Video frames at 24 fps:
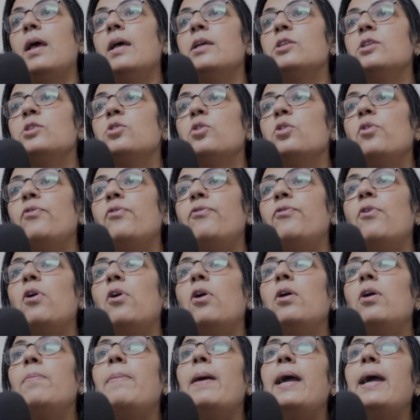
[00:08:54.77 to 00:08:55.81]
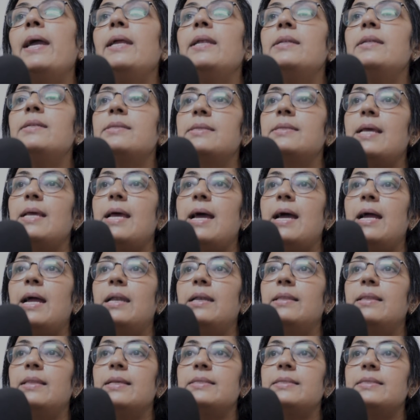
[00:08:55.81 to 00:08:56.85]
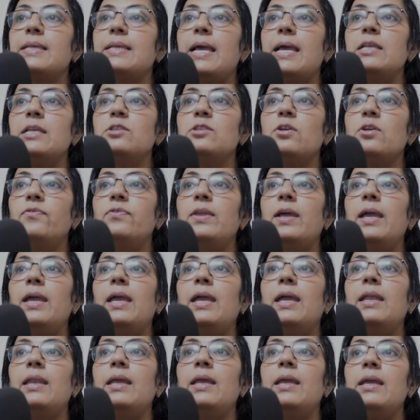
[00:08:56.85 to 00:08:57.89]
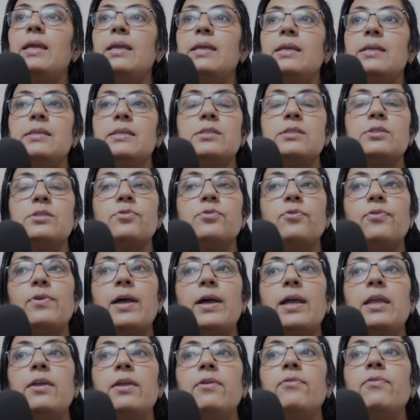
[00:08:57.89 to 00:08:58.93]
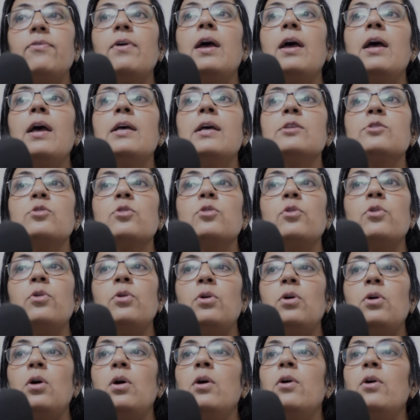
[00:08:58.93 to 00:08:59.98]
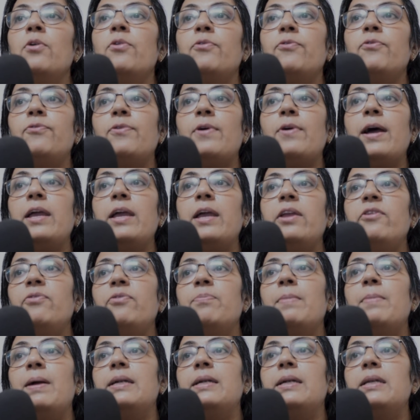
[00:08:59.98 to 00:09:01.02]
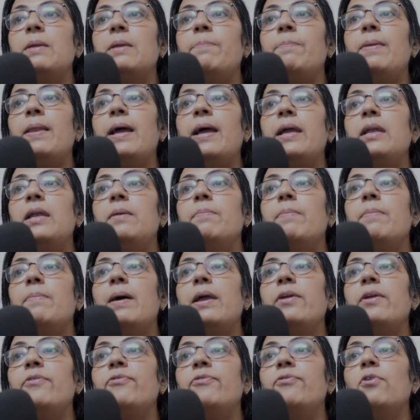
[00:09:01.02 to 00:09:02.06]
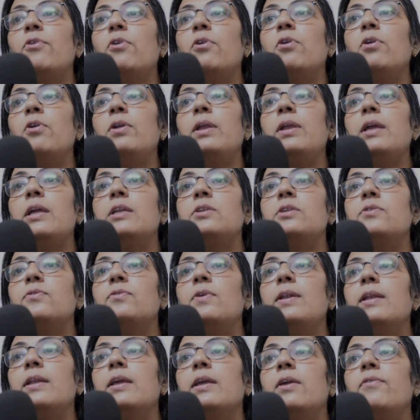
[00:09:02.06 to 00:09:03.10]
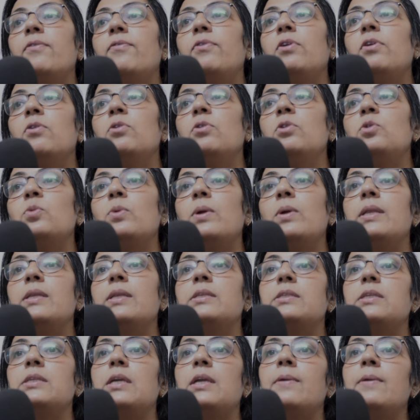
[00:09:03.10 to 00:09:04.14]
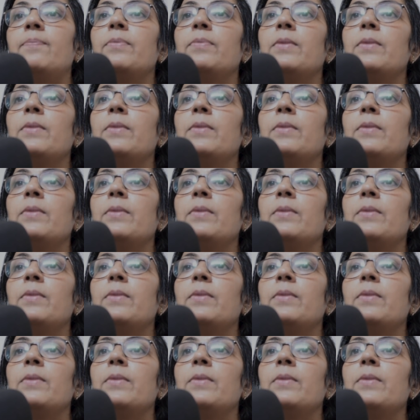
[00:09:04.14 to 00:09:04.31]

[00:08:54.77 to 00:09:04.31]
So 4 bytes, and the size of the array is 5. So 5 multiplied by 4, it will give you 20.